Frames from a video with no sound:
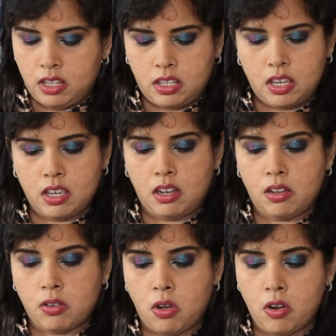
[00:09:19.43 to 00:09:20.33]
The
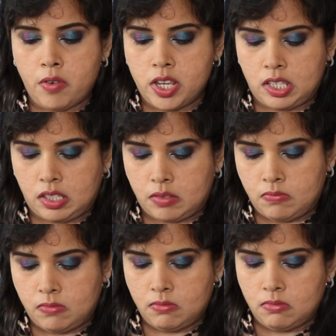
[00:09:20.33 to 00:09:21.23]
uh, Korres
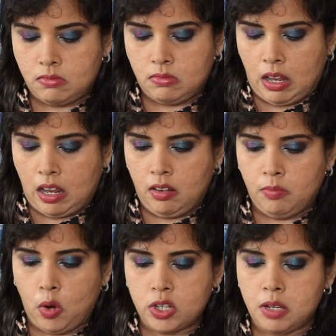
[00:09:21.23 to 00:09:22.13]

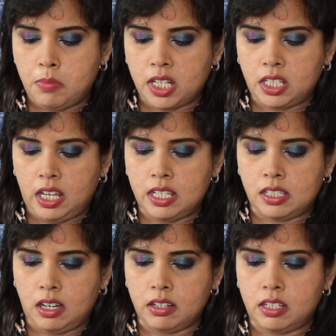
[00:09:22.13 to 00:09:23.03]
body butter is
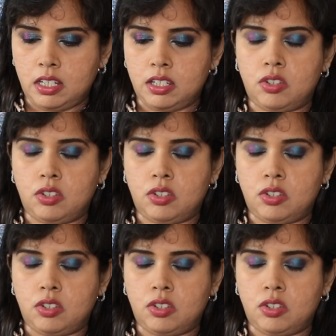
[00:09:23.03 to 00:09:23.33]
19.